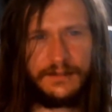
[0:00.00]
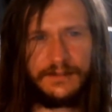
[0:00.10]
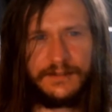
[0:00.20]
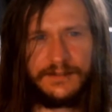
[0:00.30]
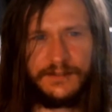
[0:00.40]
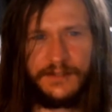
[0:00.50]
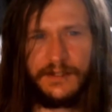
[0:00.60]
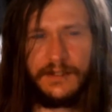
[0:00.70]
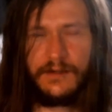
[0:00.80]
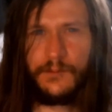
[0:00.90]
So
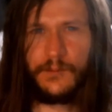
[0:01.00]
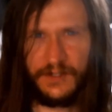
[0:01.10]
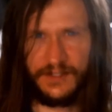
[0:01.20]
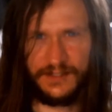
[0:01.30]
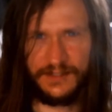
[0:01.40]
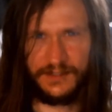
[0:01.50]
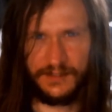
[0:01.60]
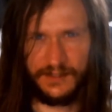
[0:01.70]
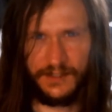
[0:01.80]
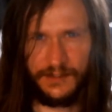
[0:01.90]
the Empress
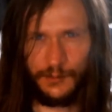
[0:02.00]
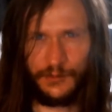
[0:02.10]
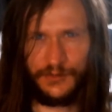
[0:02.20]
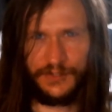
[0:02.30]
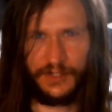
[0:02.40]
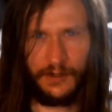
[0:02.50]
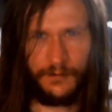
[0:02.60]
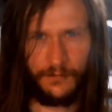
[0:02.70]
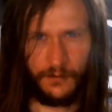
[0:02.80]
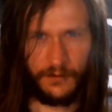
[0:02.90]
is equal to
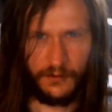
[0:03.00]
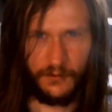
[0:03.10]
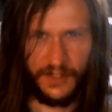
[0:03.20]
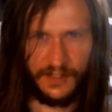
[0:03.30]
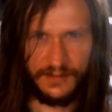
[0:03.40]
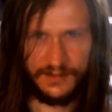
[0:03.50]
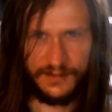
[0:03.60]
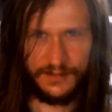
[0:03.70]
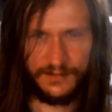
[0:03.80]
all four queens.